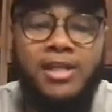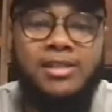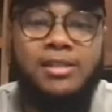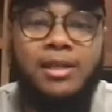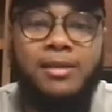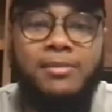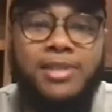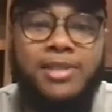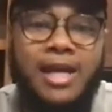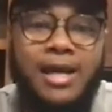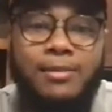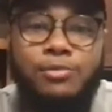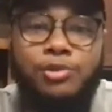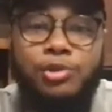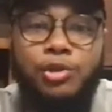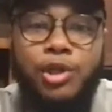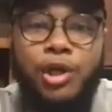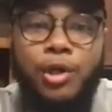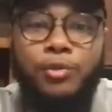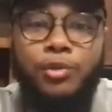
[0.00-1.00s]
sometimes
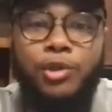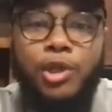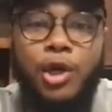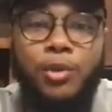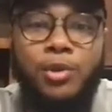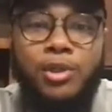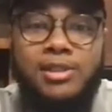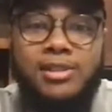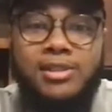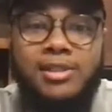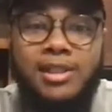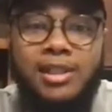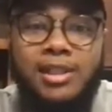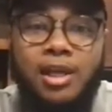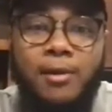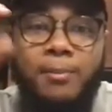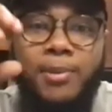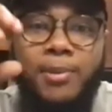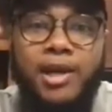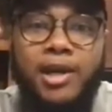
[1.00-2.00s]
you don't notice that
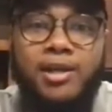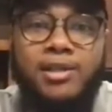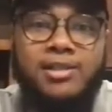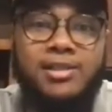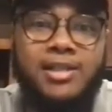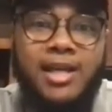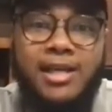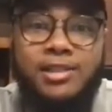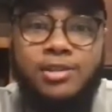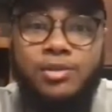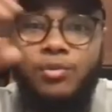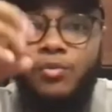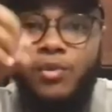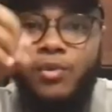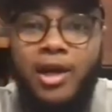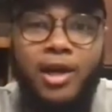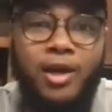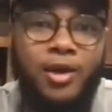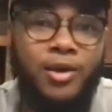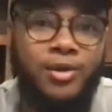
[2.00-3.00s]
there are parasites
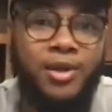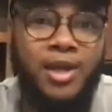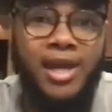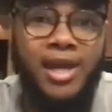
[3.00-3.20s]
around